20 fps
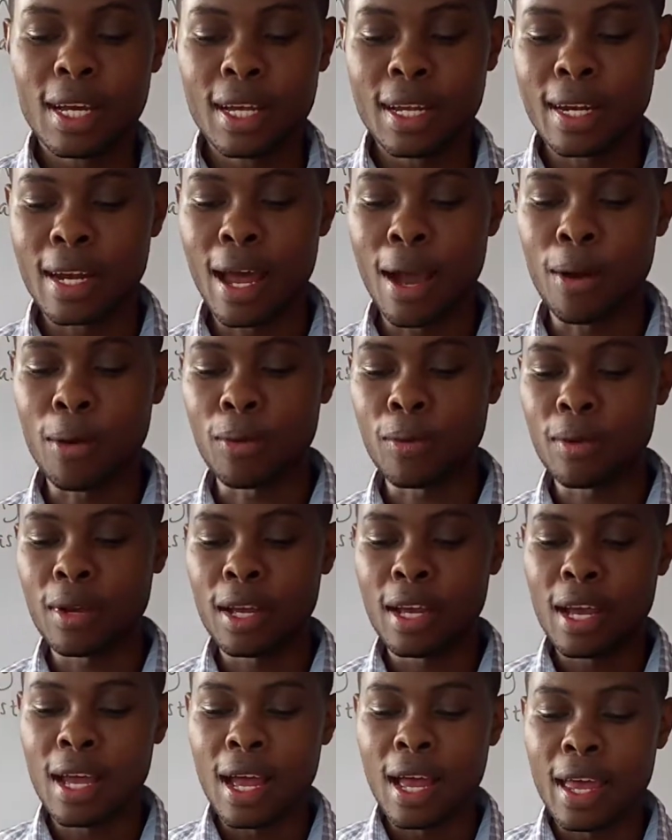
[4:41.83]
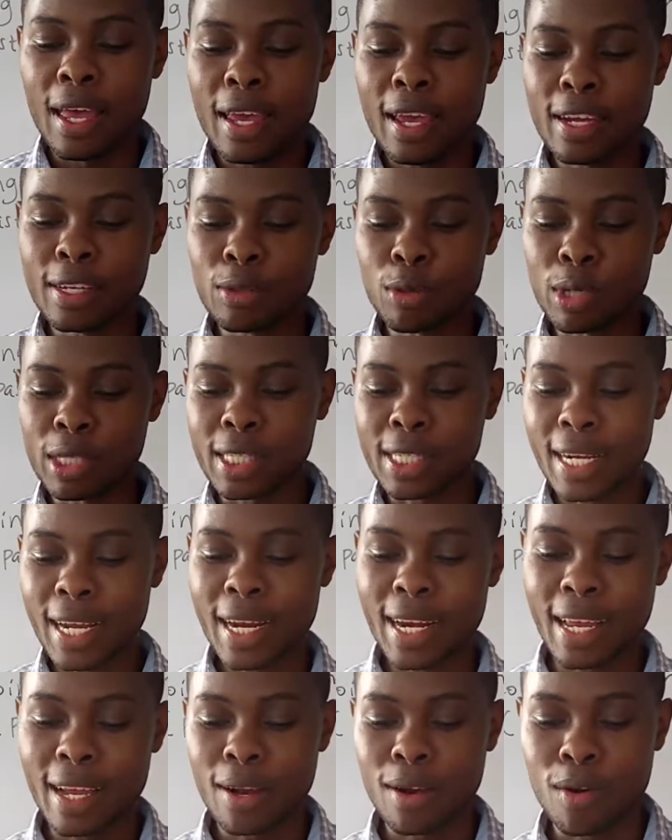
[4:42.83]
Now, it was
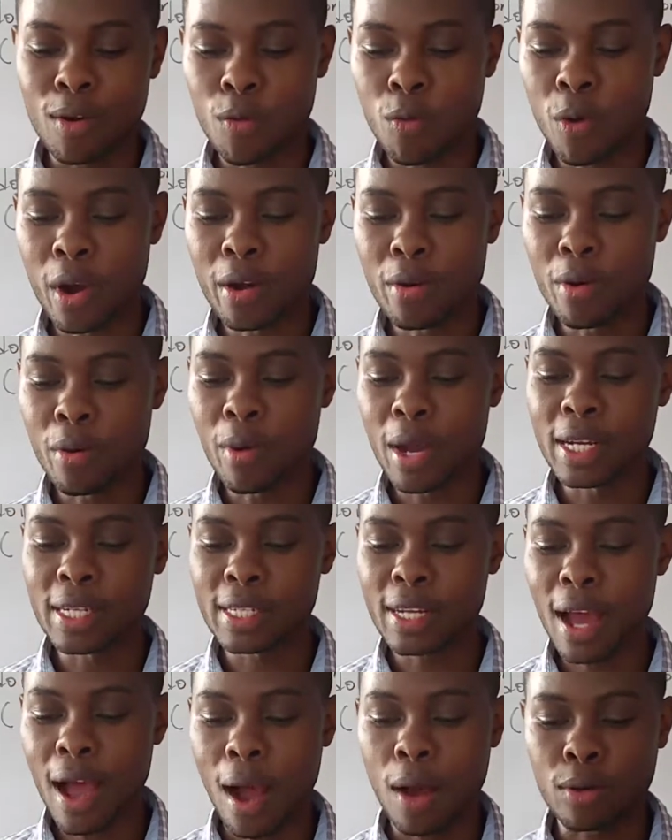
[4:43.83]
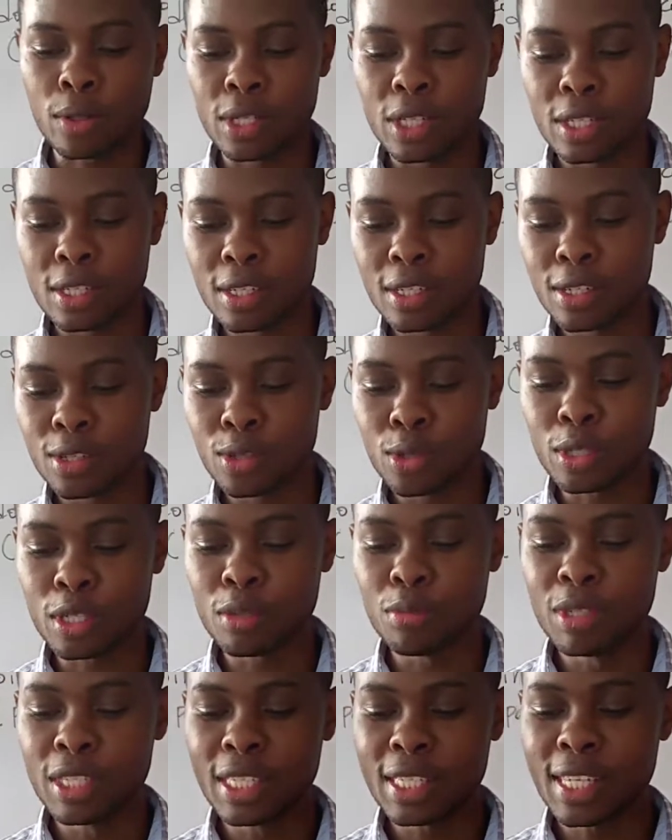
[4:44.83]
raining when we went out. So
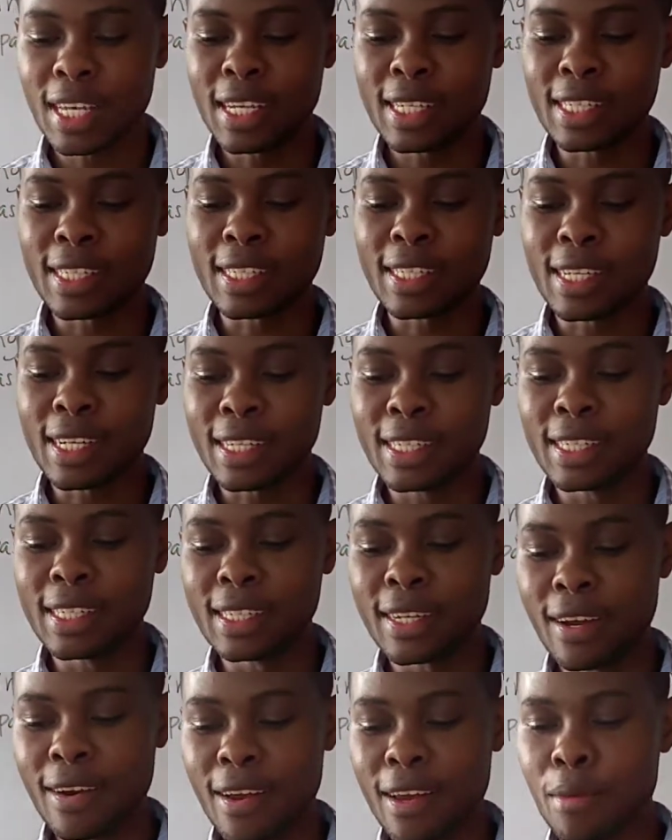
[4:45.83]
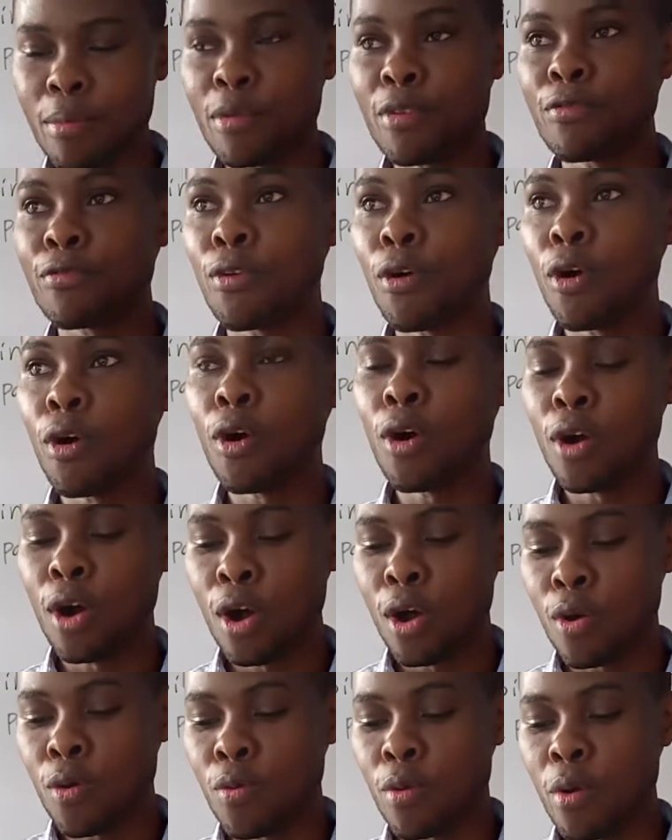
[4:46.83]
it means it started raining before
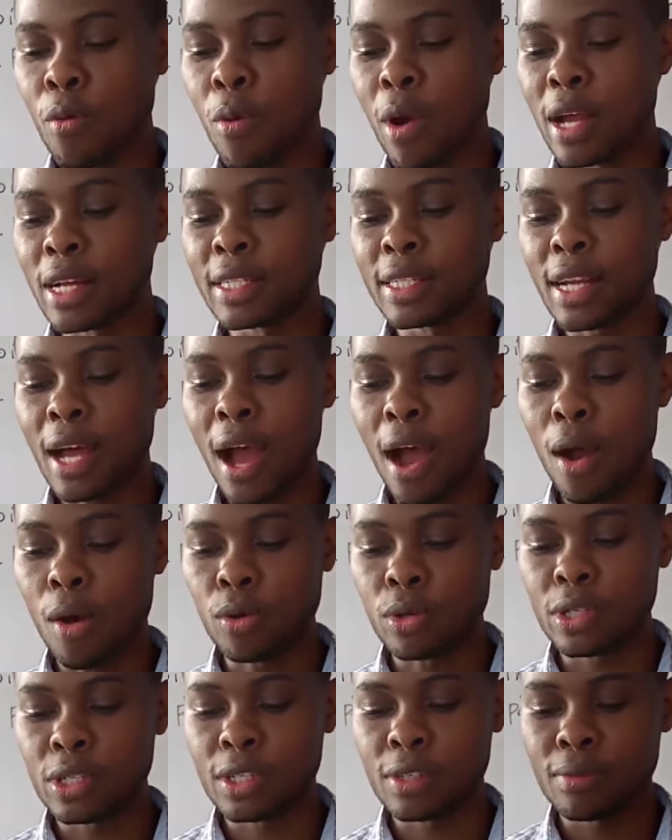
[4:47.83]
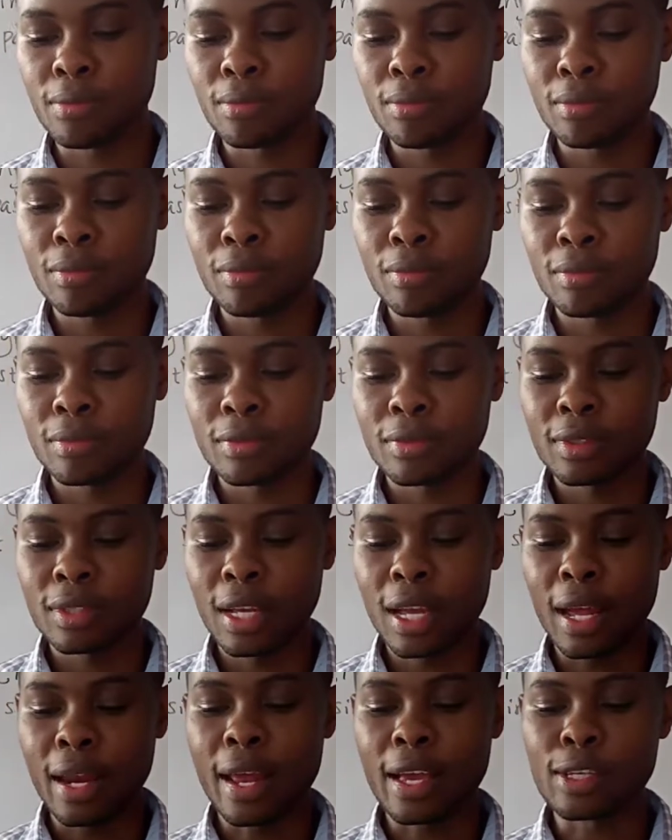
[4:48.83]
we went out.
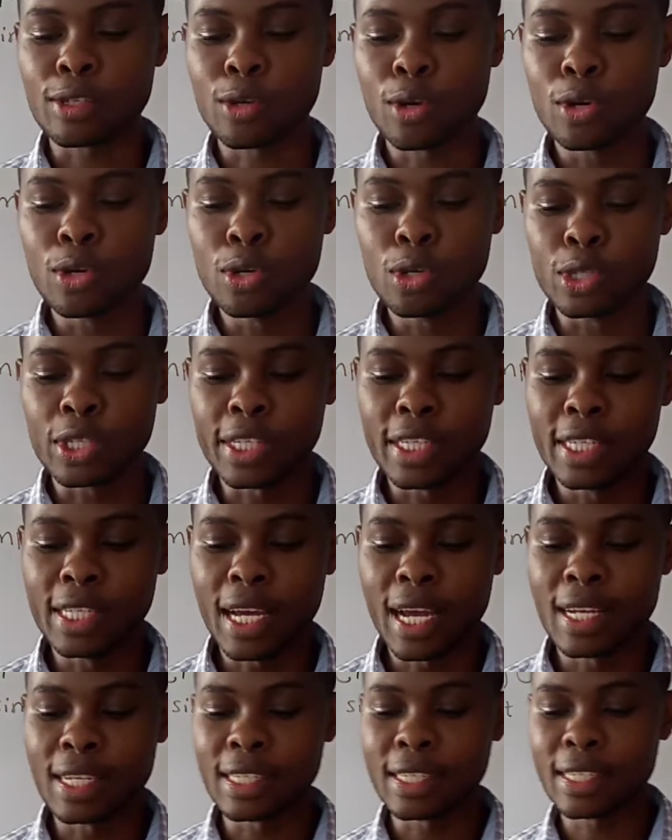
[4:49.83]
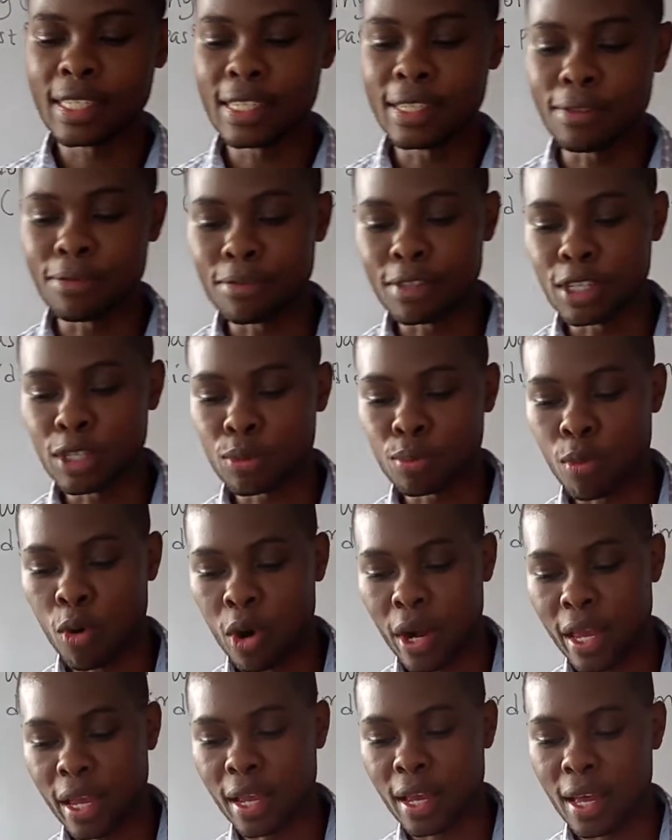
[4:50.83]
And I saw Lucy and Steve this
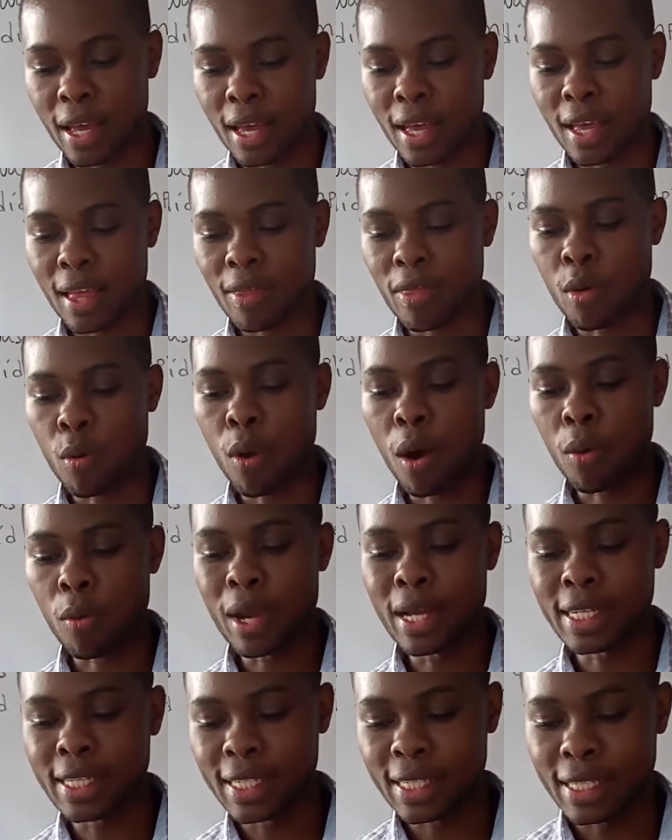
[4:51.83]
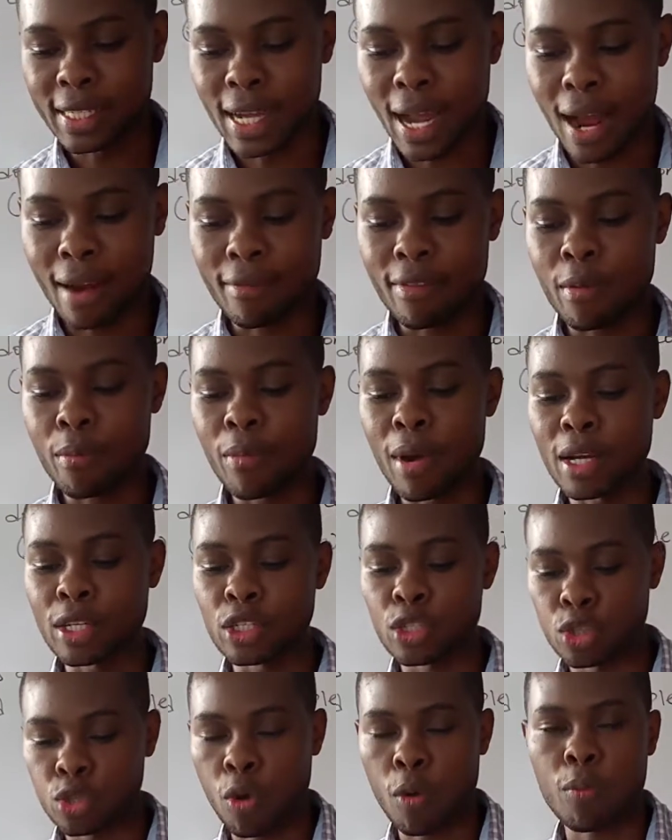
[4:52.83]
morning. They were waiting at the
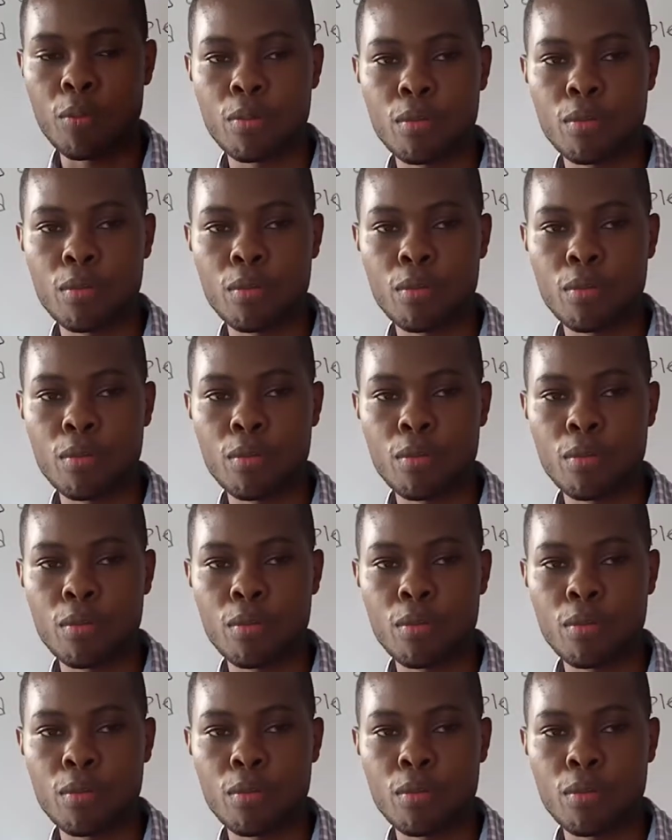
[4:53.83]
bus stop.